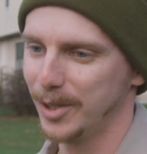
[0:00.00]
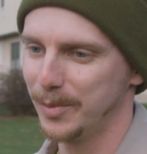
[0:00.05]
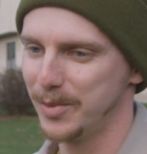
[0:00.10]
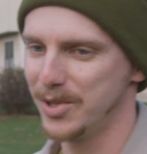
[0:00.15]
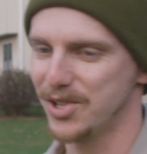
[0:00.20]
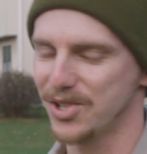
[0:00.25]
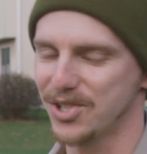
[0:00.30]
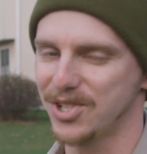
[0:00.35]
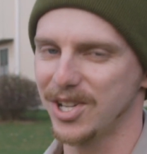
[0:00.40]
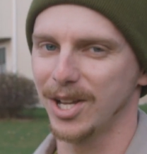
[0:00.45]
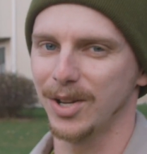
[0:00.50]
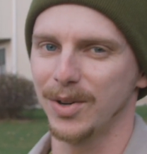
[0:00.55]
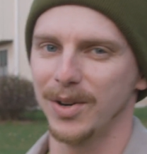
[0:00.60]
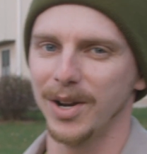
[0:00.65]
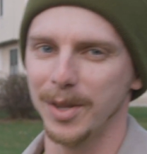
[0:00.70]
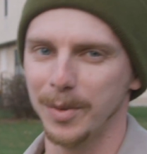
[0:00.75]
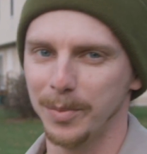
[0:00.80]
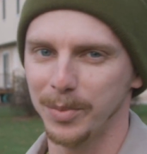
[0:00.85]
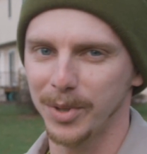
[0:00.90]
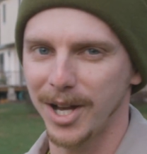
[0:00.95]
let me just take it
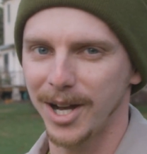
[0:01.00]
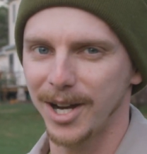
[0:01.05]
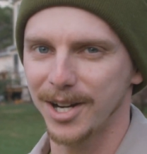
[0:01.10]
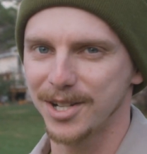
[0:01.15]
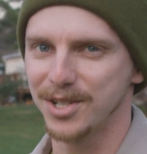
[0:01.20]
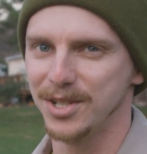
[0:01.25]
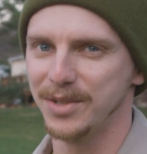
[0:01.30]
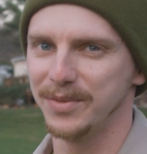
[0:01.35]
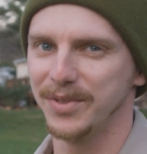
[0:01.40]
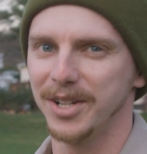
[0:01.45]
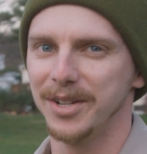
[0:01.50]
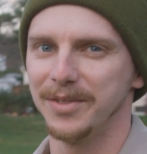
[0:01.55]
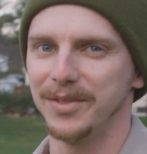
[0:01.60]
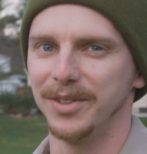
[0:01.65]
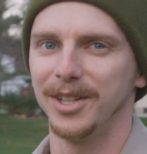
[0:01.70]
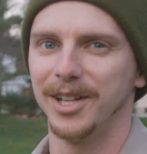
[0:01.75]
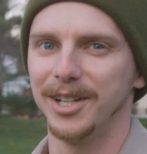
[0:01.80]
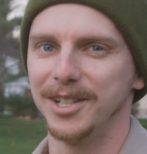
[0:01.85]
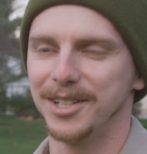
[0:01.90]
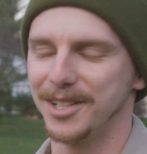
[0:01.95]
around the block, see if I
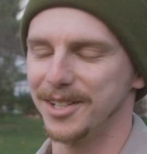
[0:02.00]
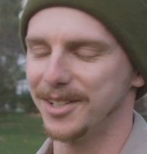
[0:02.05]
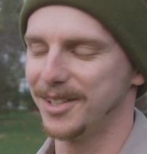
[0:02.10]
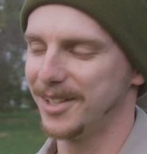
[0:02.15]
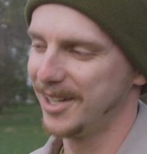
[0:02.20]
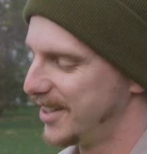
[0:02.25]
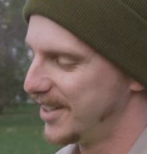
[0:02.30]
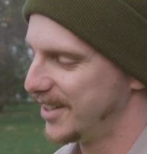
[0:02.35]
even like it.